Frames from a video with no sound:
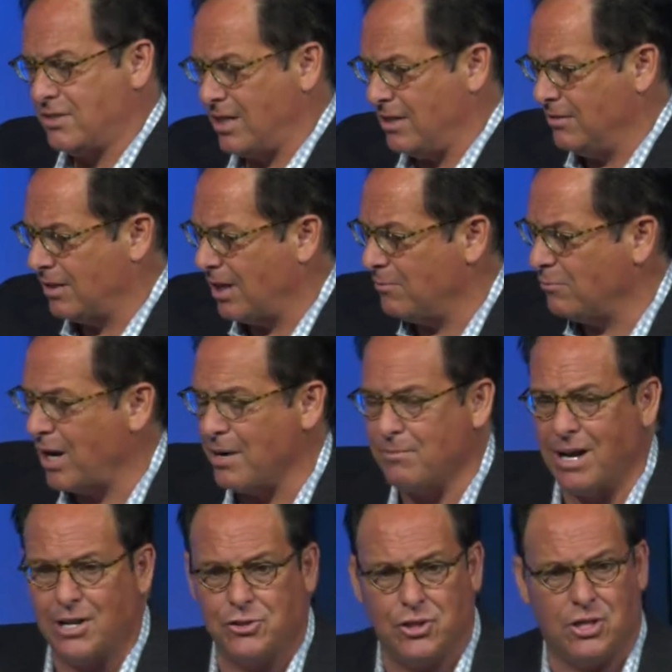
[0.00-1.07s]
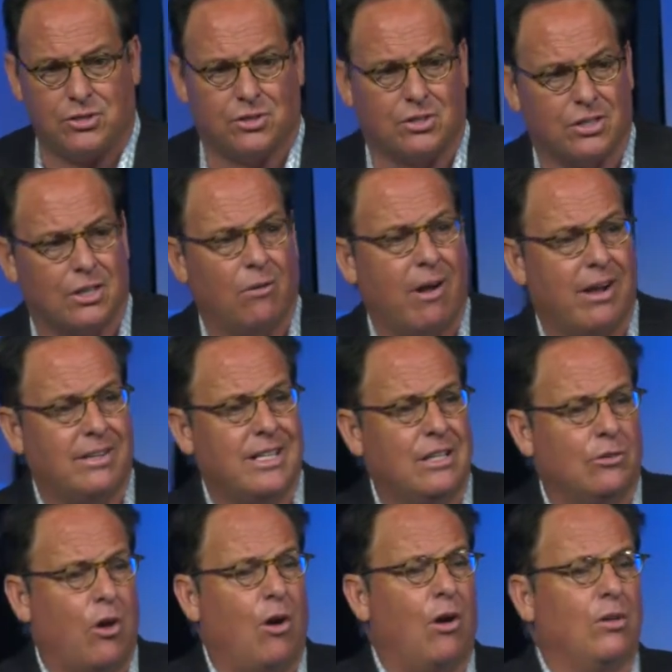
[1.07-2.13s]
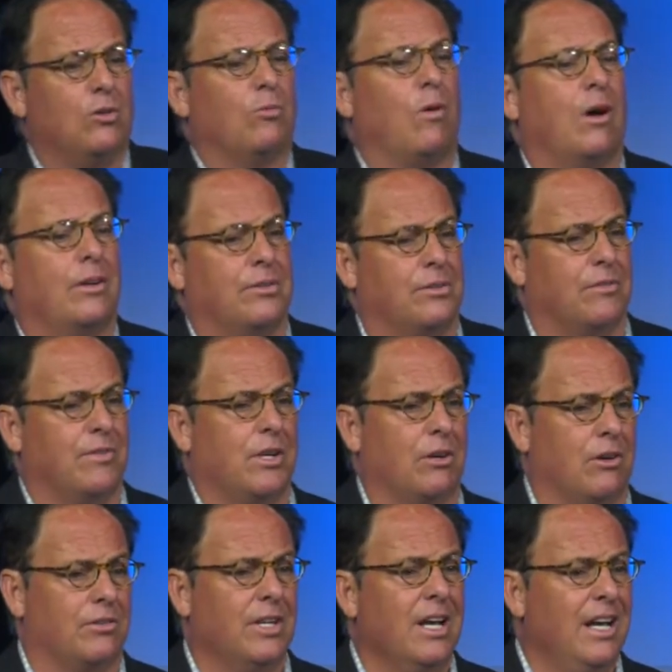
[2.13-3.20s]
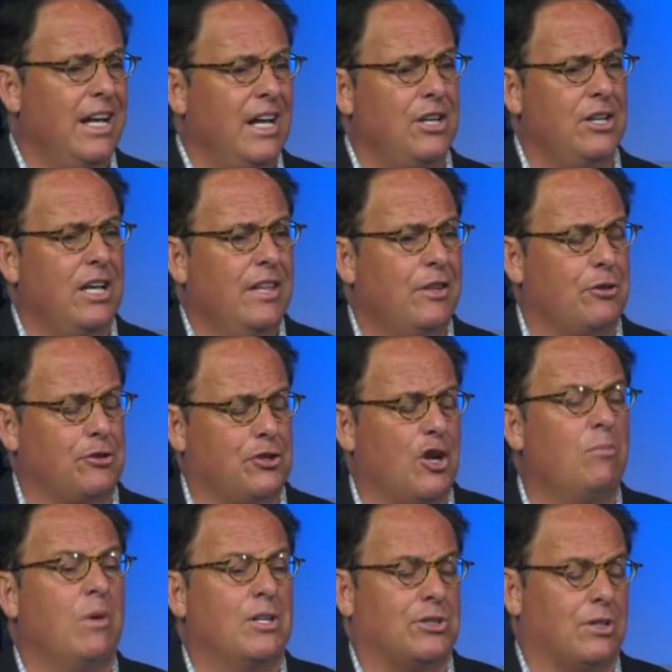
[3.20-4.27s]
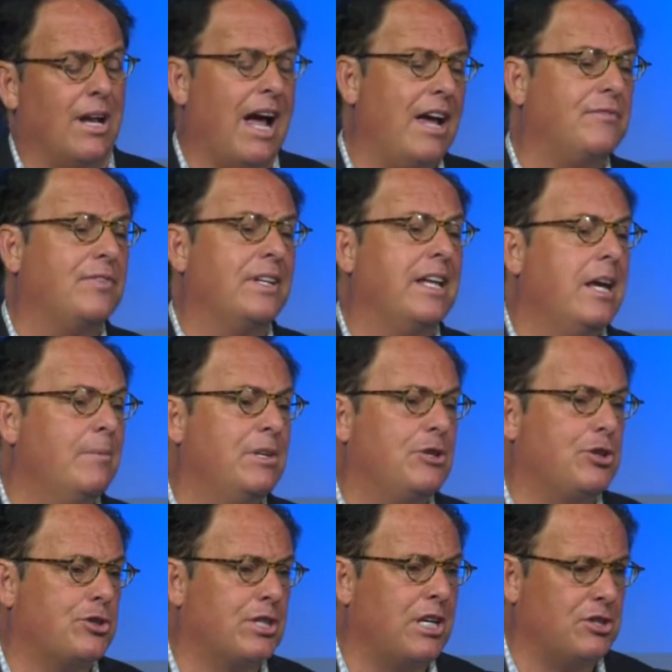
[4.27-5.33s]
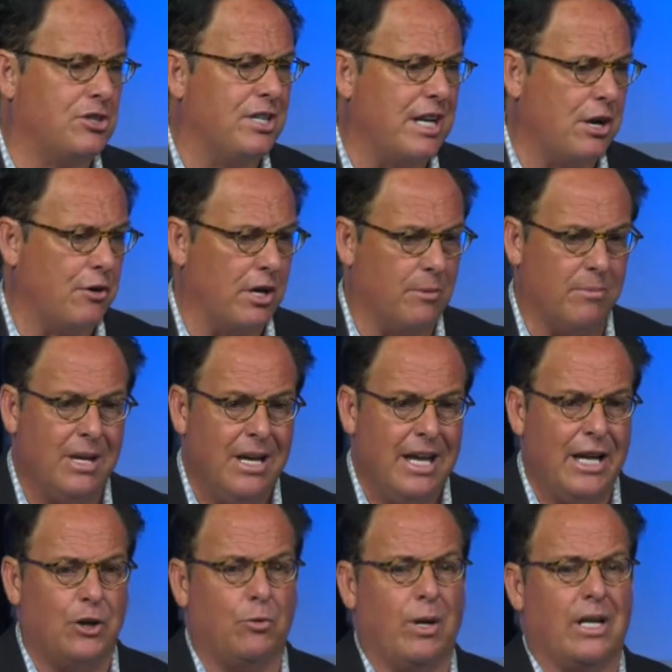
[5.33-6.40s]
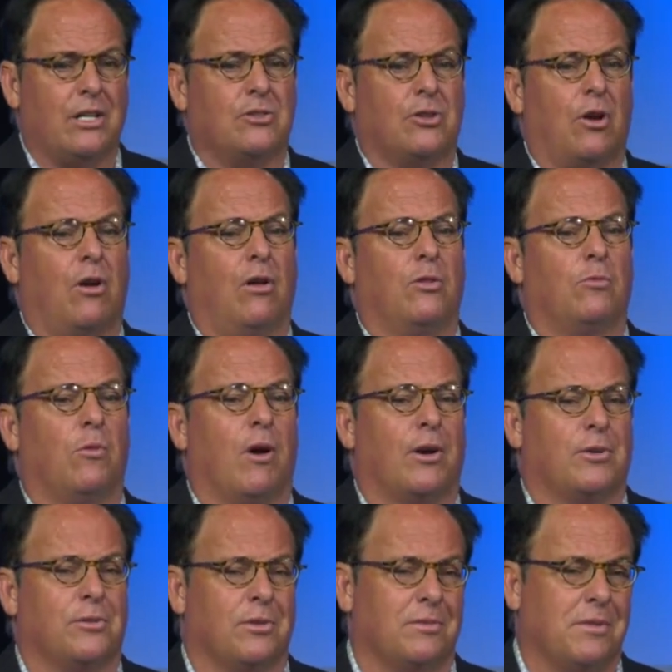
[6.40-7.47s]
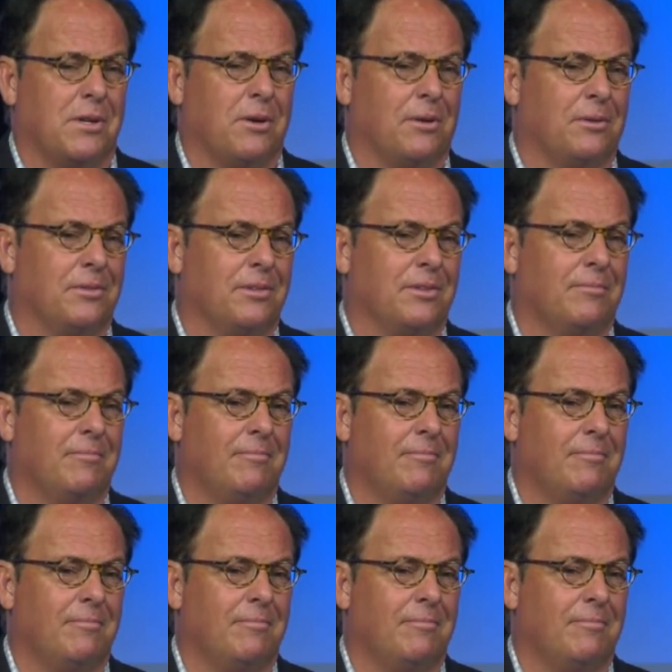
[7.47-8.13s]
Sea will come right by Jesus and go out and heal all the waters of the earth. It, there's so much life in him, it just gets near him and quickens all the waters of the earth.